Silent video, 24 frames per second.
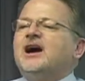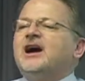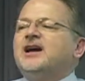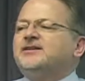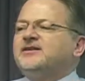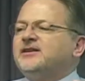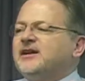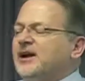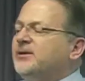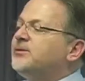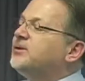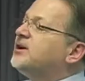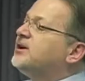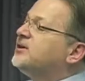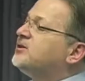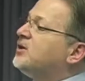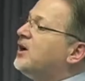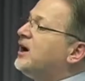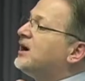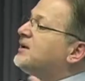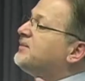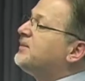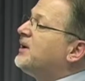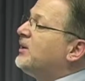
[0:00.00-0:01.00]
Tonight we're going to
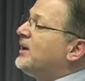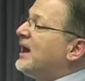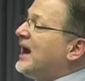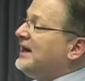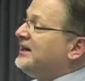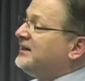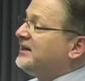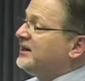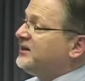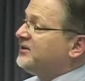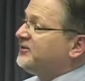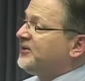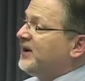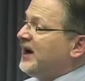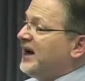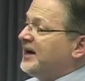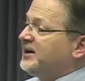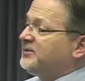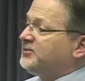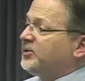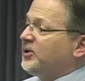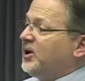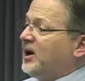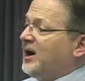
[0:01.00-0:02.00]
talk about identifying
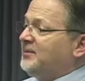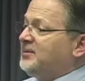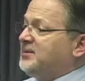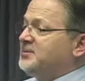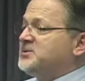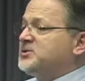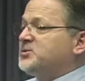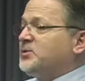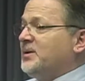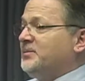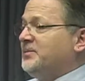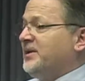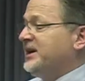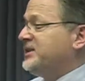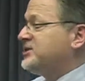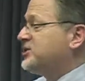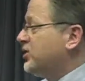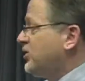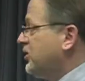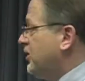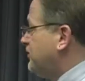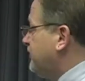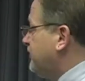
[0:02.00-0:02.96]
problems, what makes a good